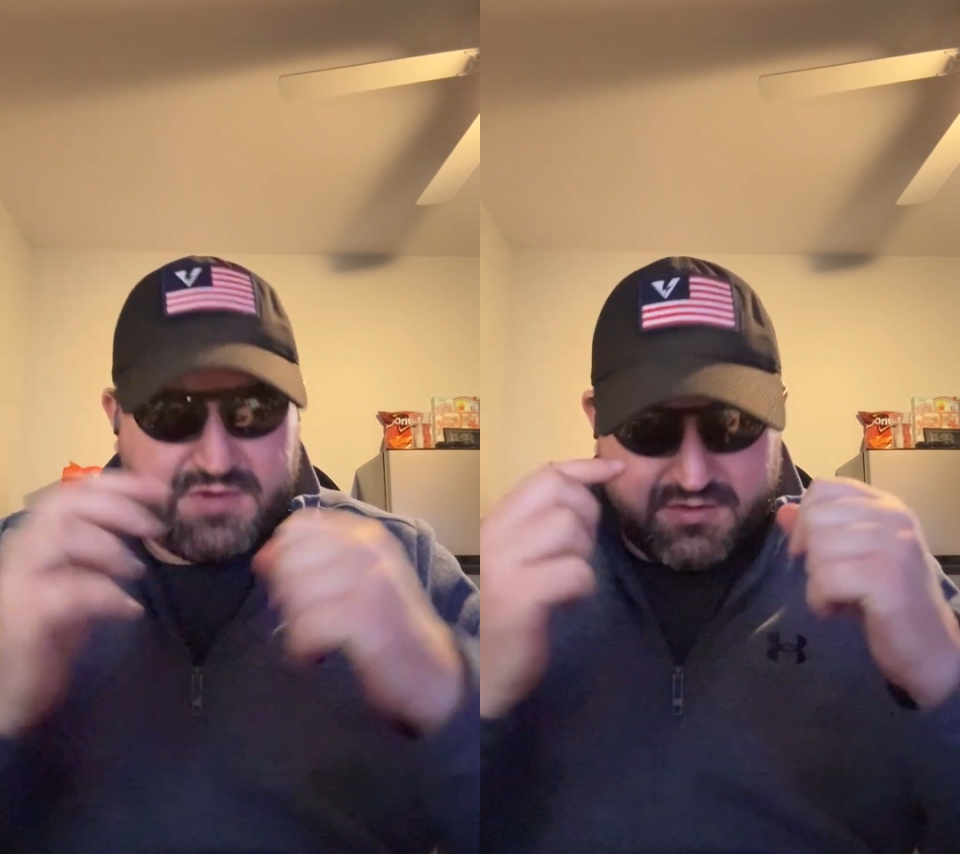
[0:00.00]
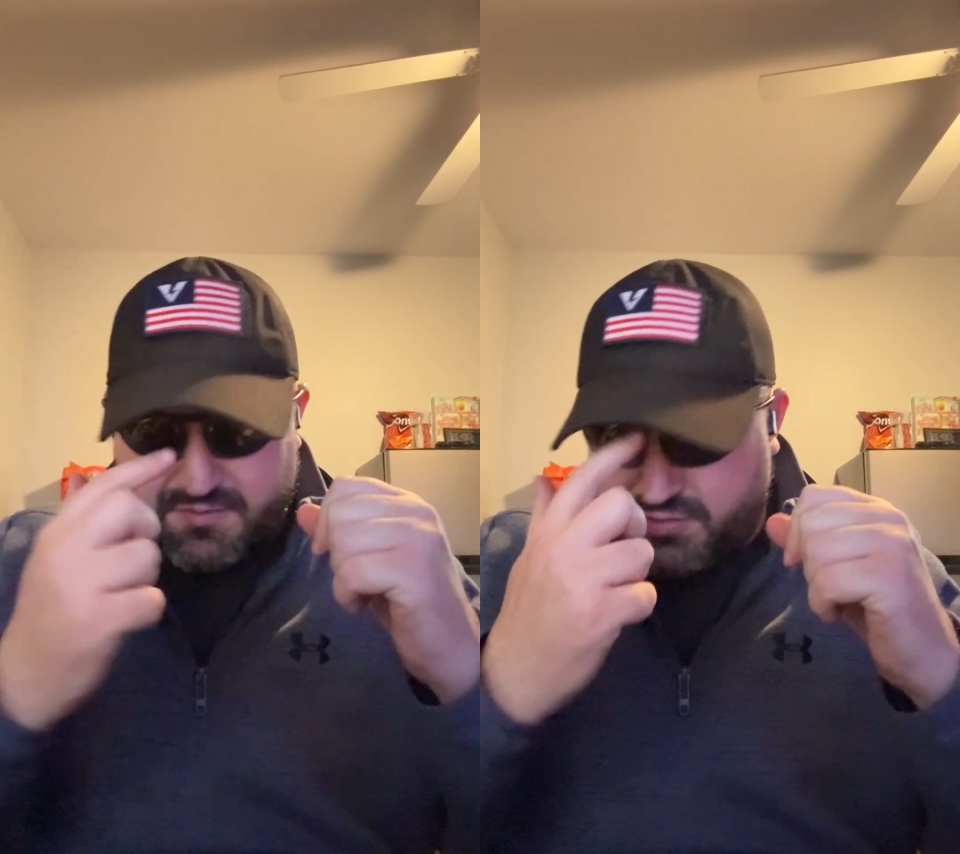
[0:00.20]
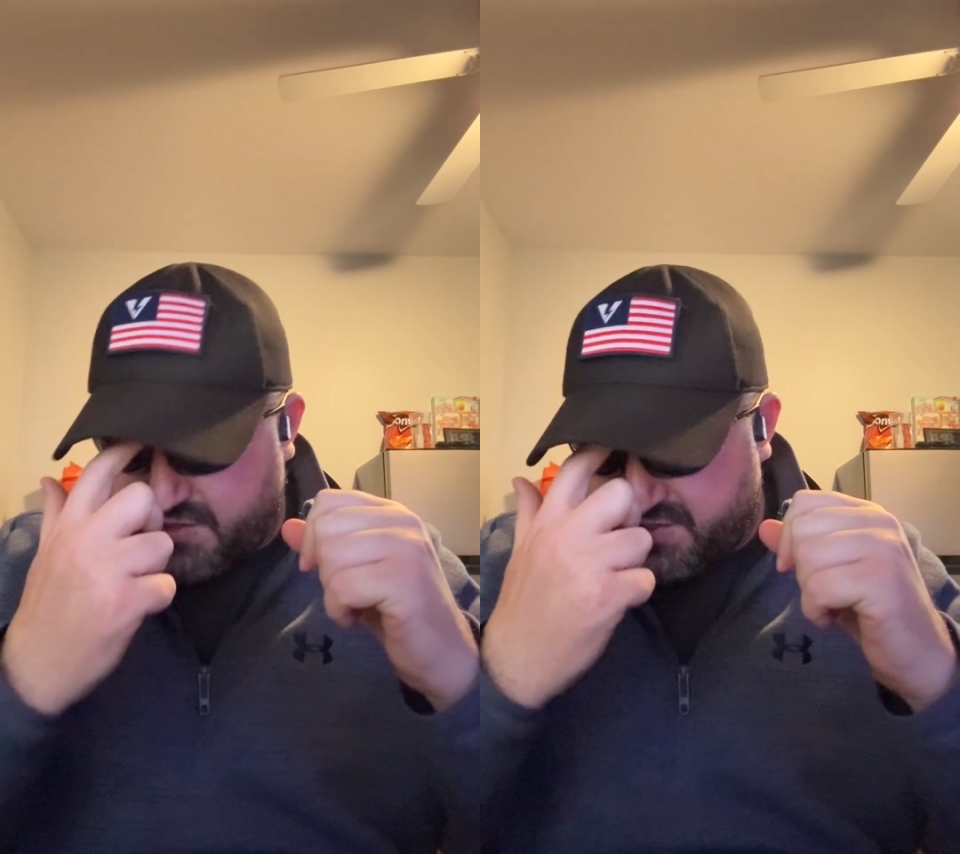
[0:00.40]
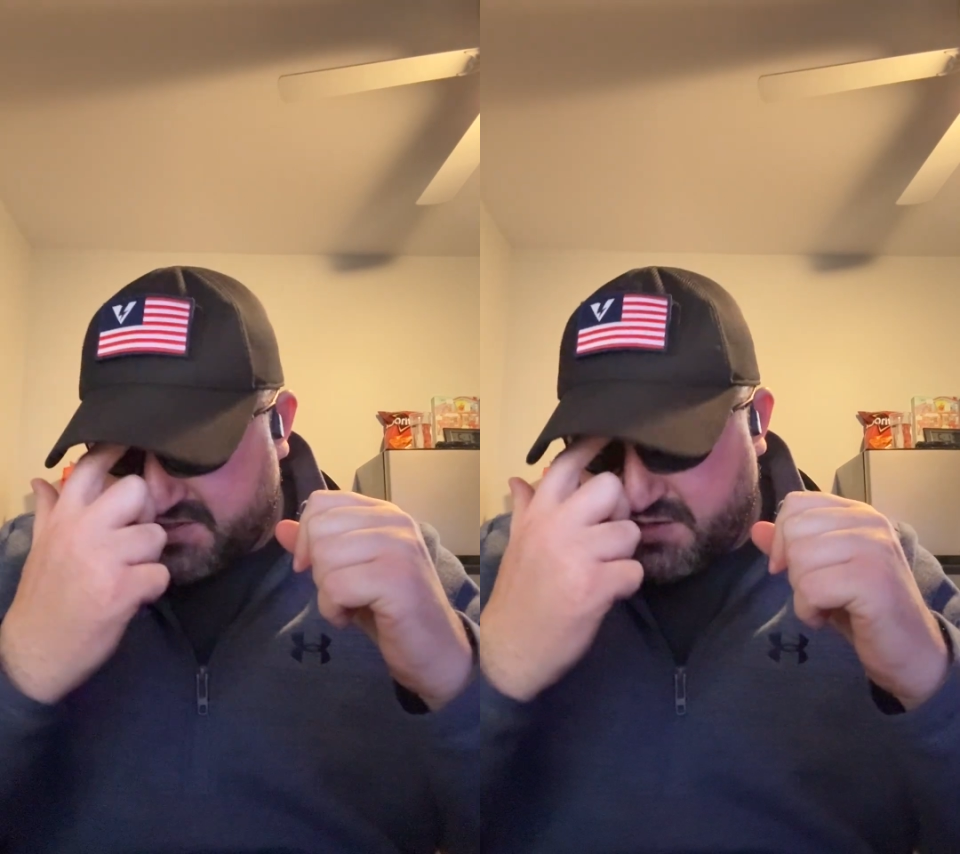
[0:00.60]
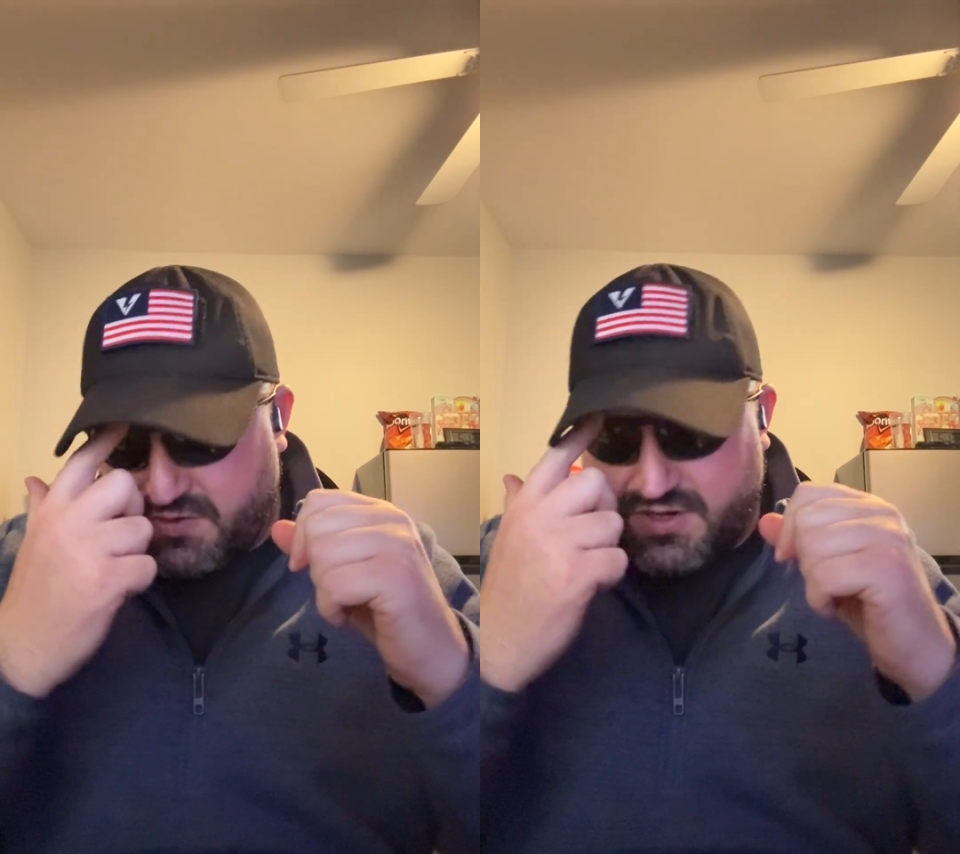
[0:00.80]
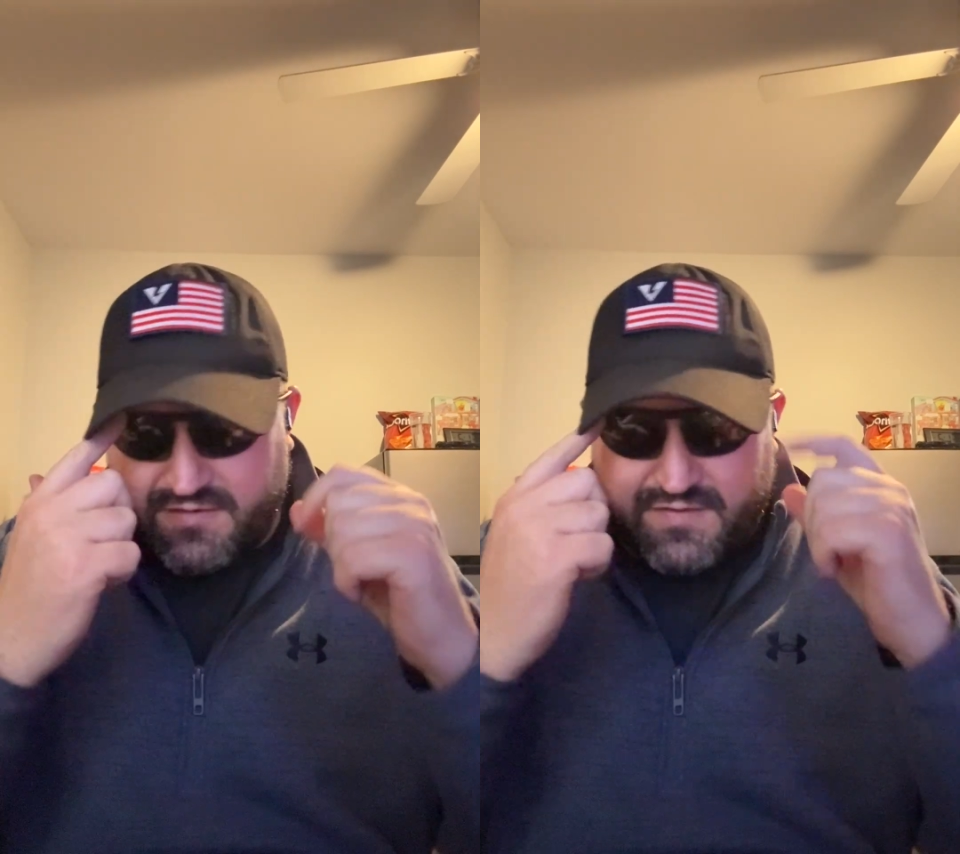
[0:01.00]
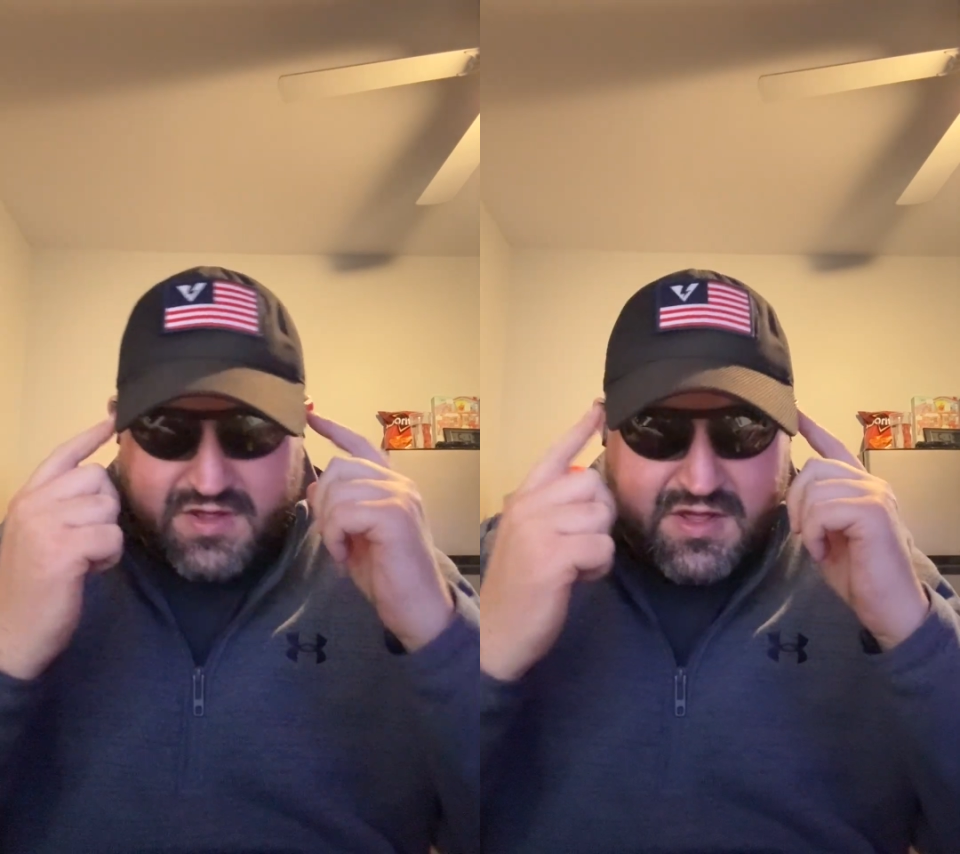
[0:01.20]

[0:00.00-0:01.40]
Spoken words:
You know, the bridge is low enough,